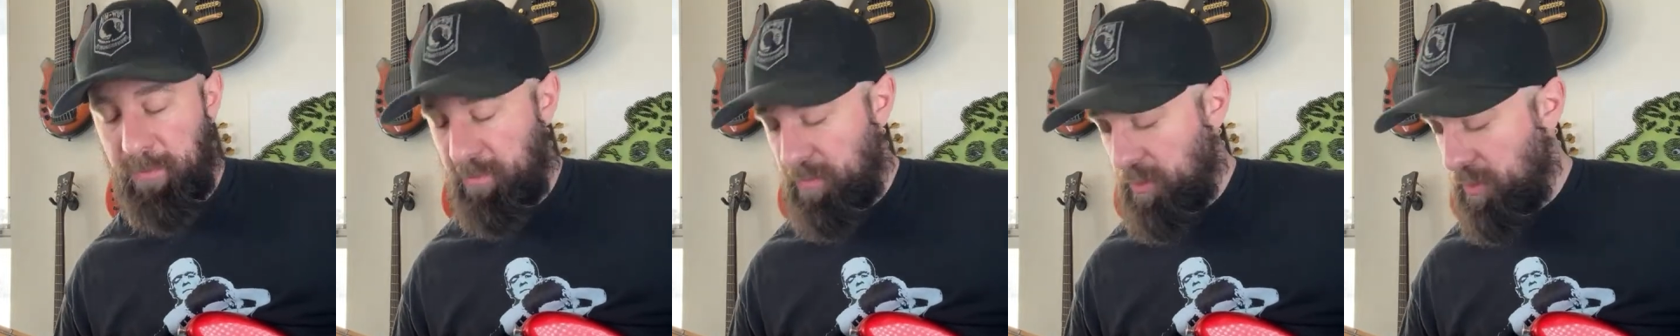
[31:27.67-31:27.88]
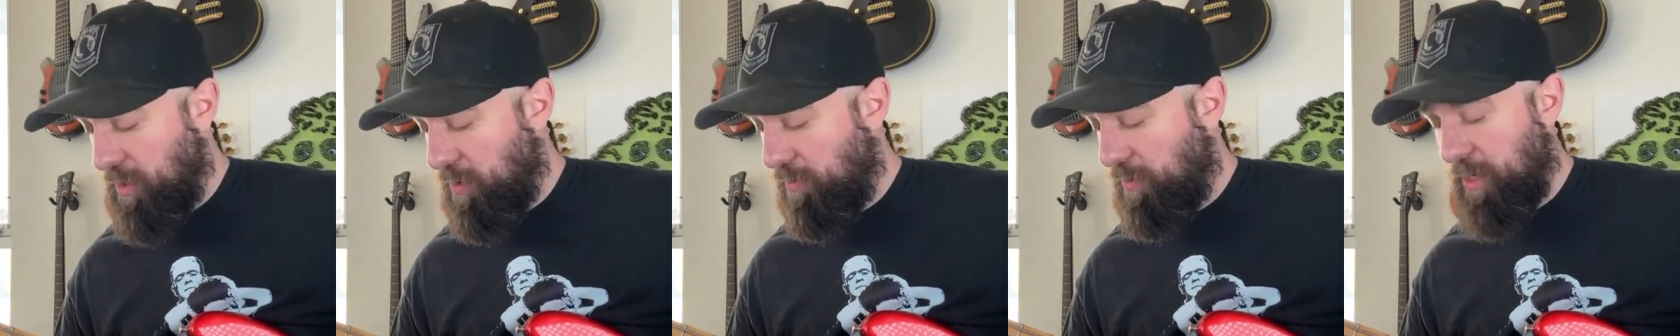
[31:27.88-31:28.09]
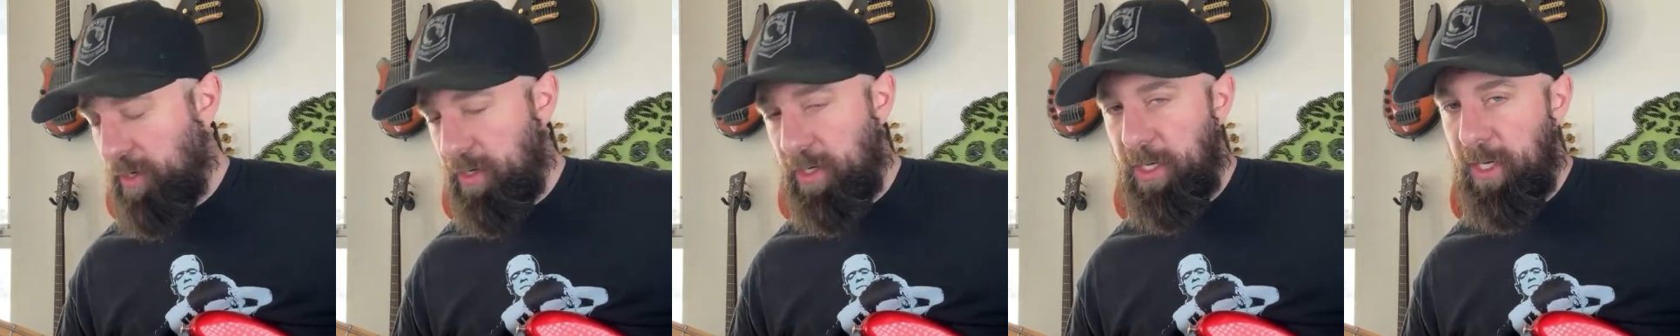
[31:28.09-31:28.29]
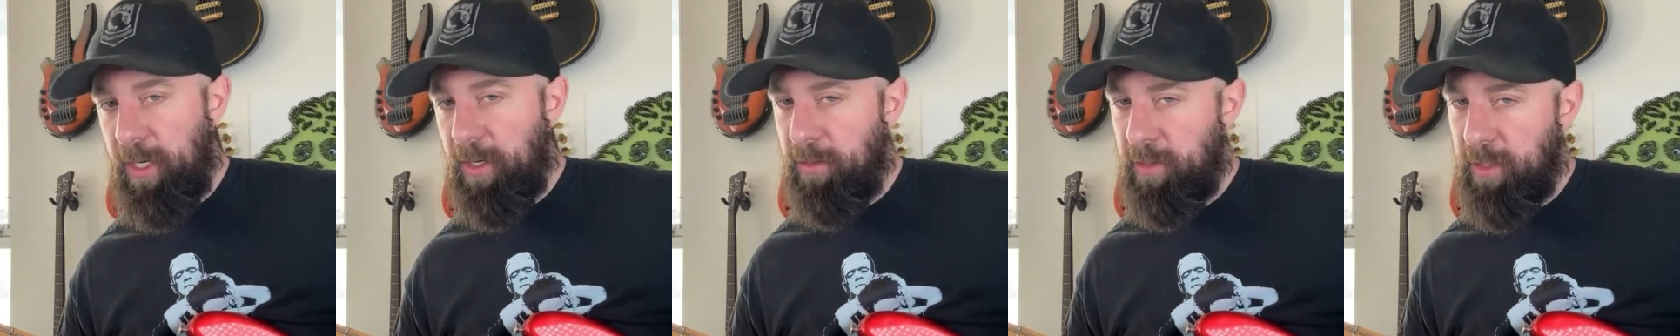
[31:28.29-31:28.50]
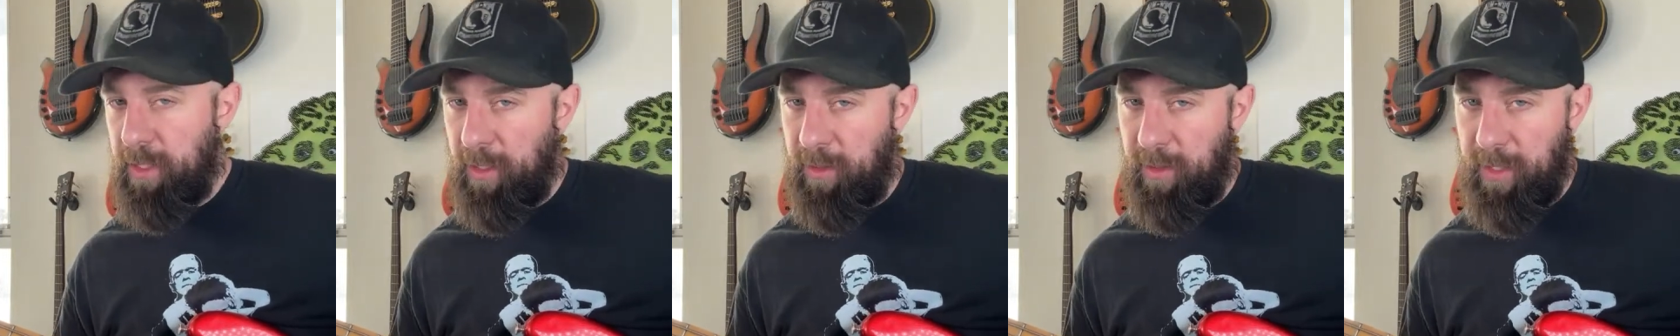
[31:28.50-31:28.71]
Nowhere near
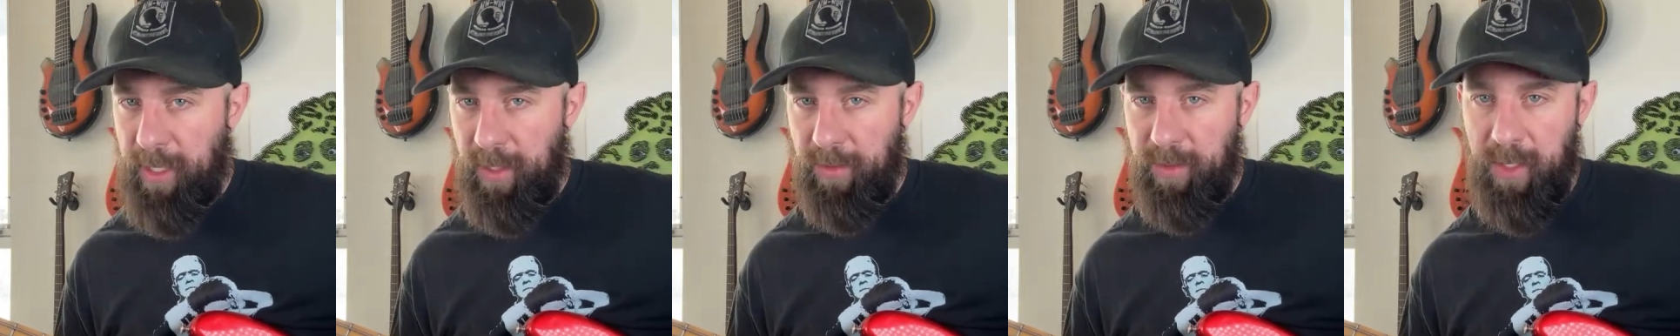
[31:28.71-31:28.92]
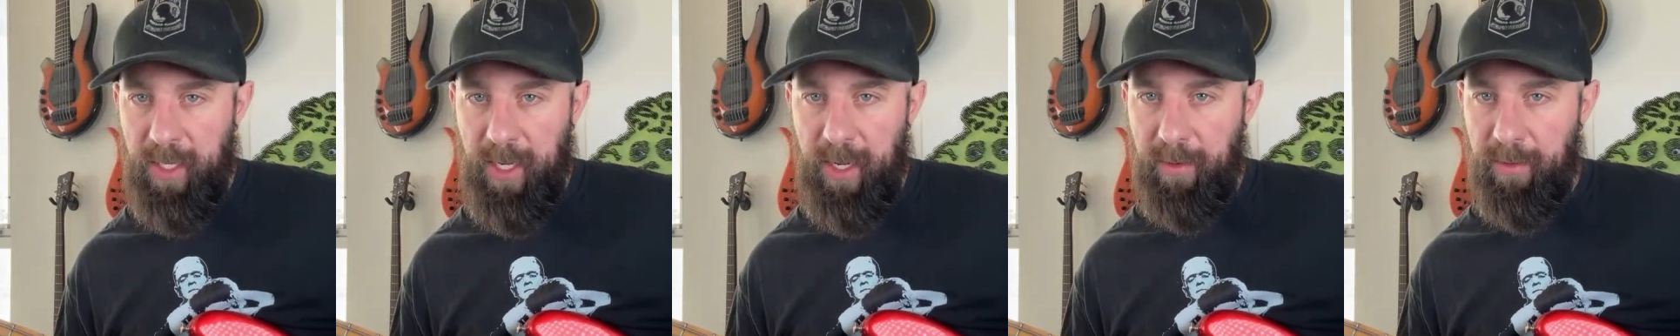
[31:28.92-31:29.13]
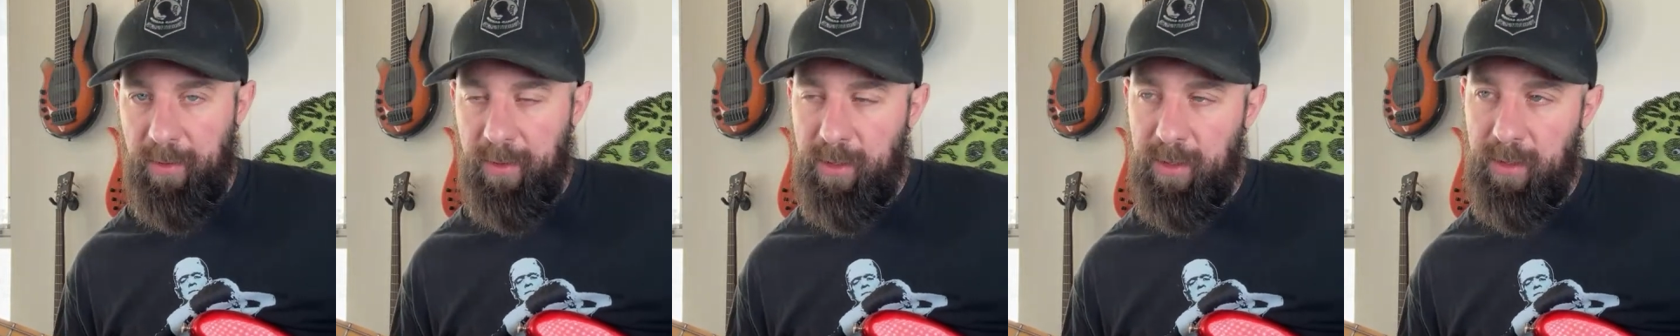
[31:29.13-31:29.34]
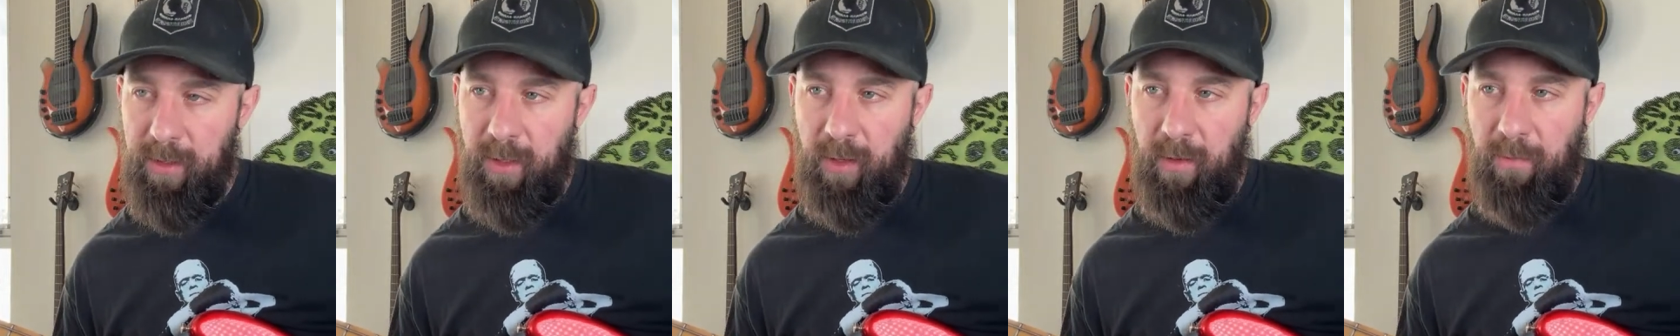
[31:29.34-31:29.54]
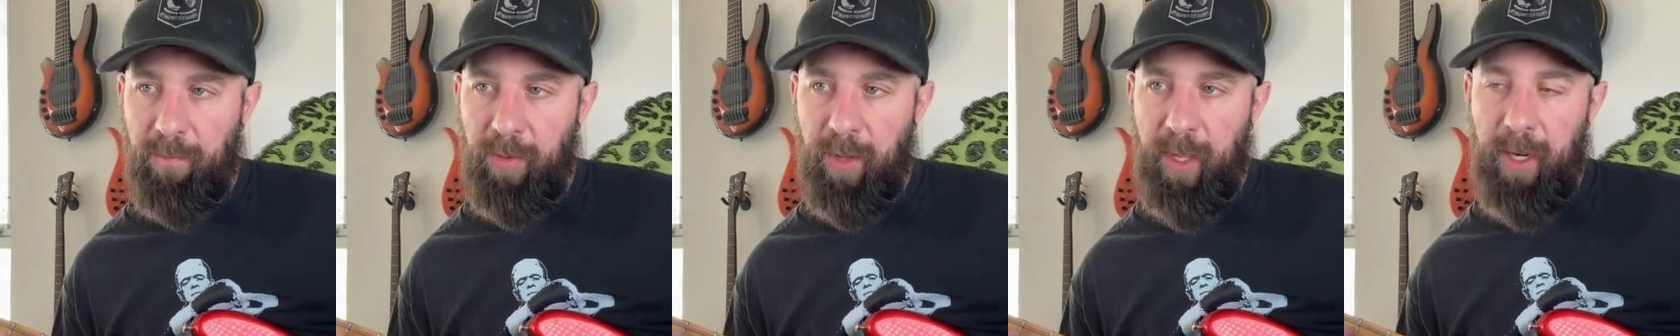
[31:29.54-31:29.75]
10,000 hours
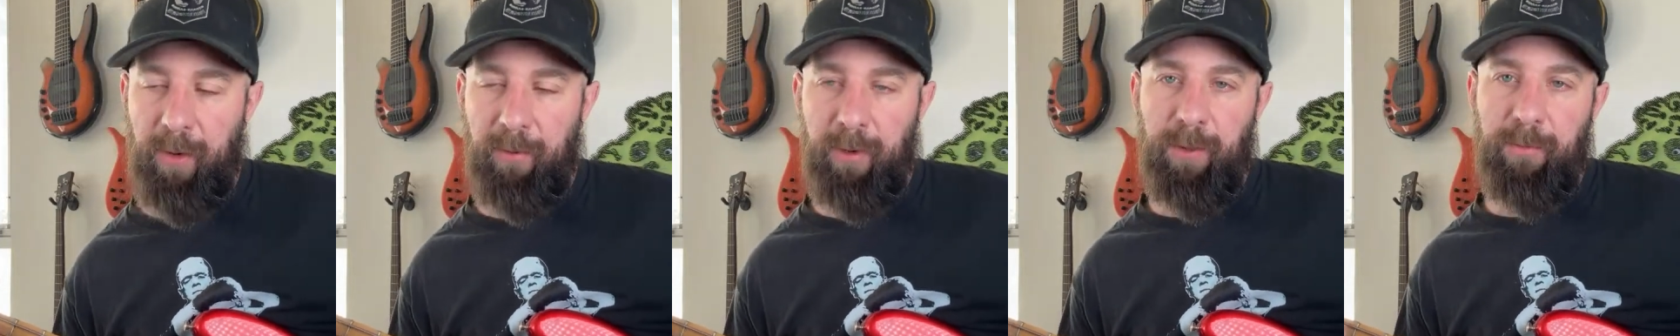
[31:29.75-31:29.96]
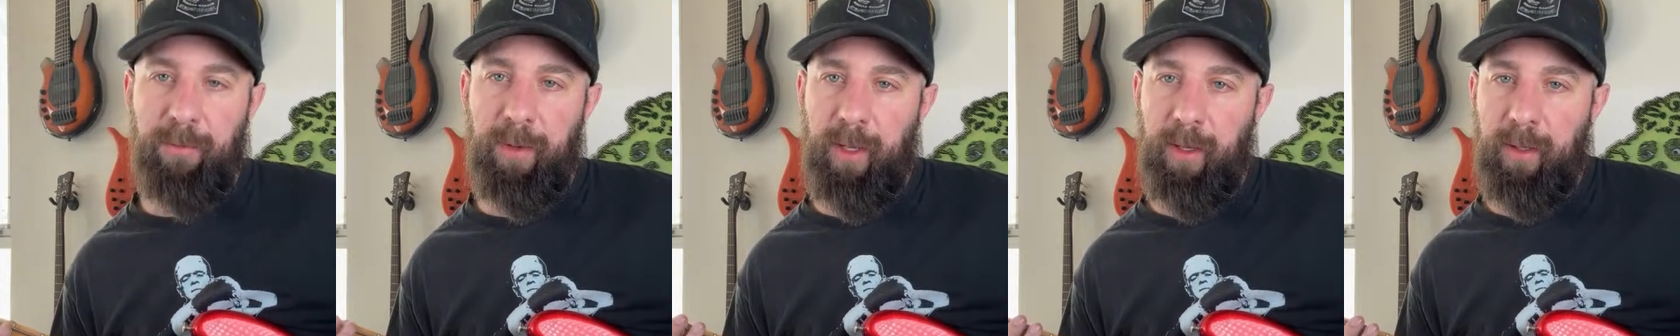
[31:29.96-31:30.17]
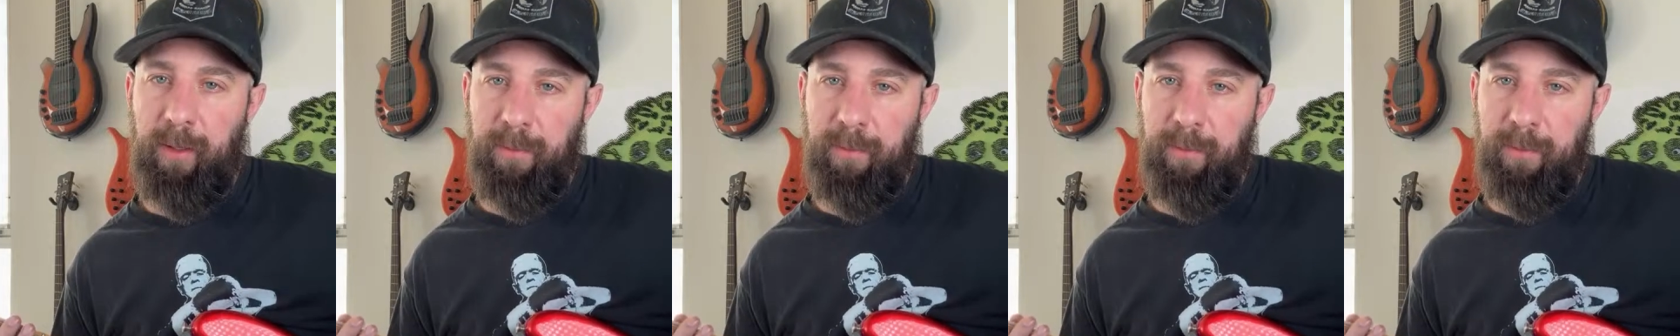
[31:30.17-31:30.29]
of playing with a pick.